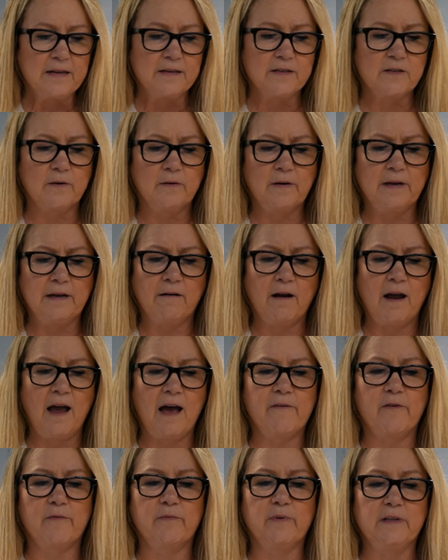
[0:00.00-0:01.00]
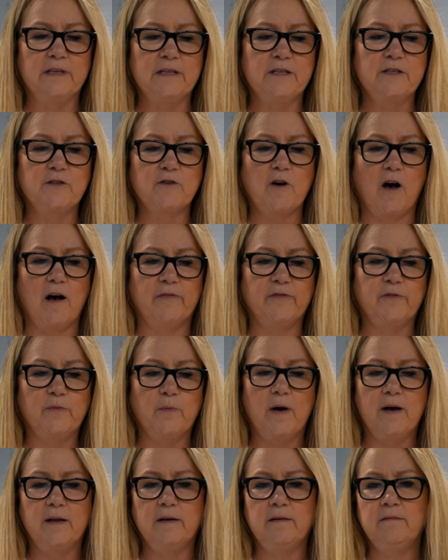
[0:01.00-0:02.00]
So here I have a really soft
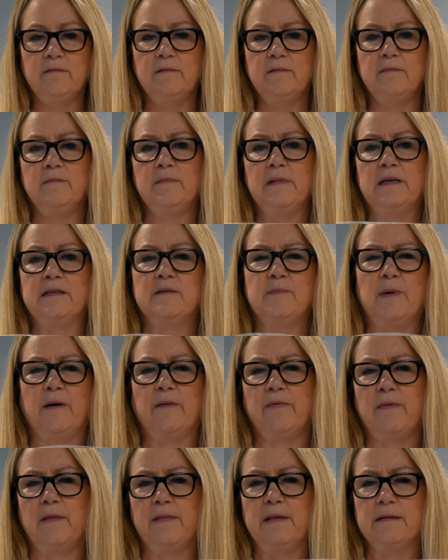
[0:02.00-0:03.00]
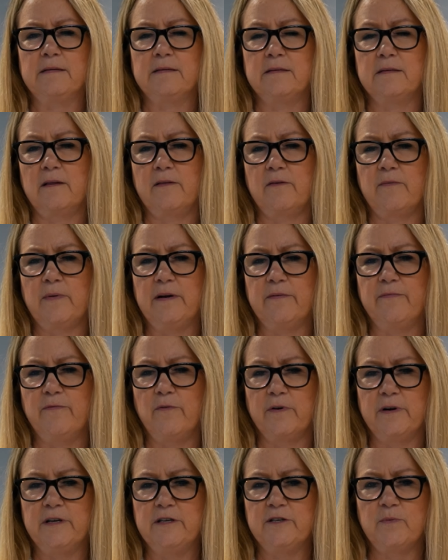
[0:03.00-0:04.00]
one. It's about, I think this is a three to
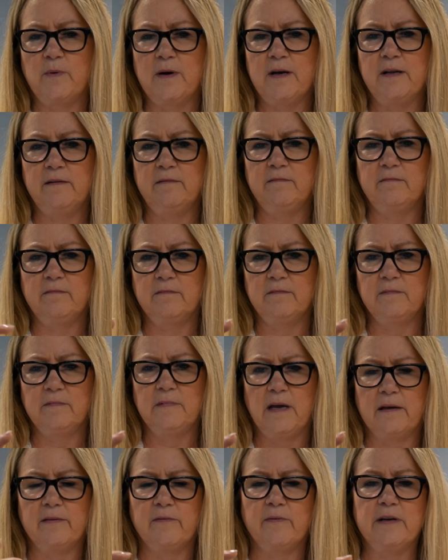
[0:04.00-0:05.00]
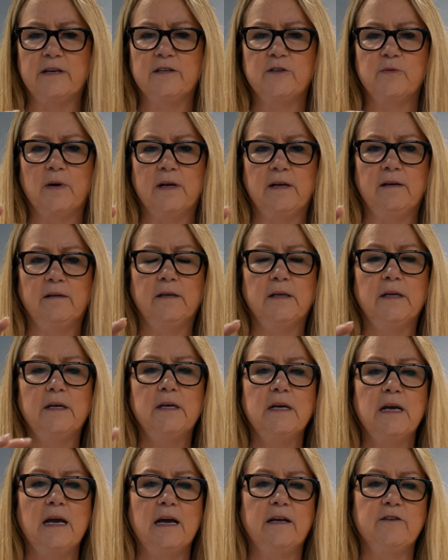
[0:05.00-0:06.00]
four inch one. Yeah, three inch one.
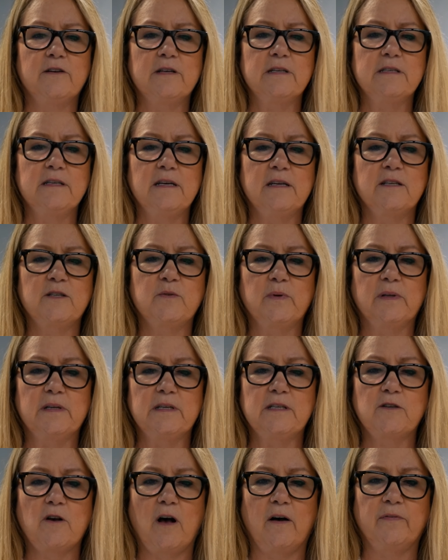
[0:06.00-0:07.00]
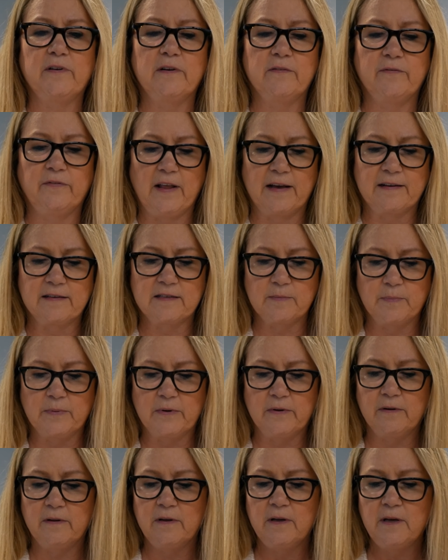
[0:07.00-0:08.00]
And you can see it's really soft and
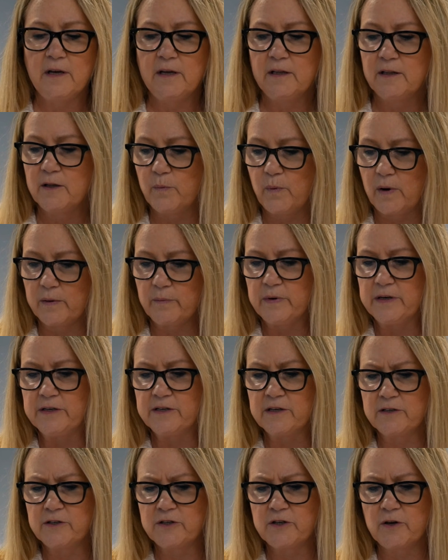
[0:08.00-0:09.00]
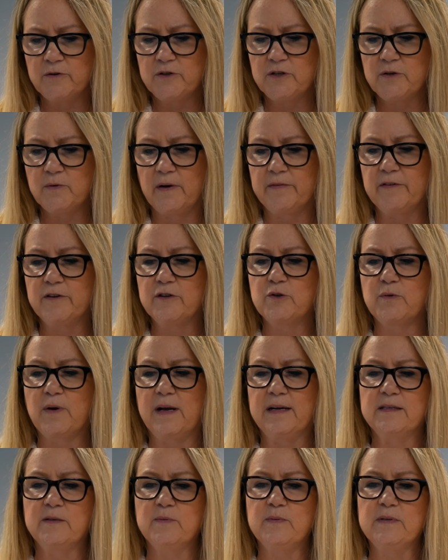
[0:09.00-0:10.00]
flexible. The one we just showed you on the
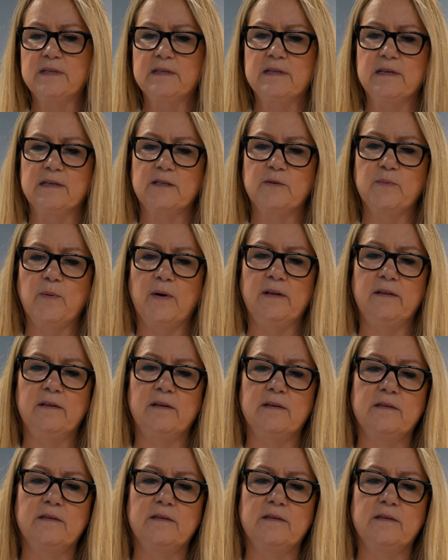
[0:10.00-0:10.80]
dress was this one.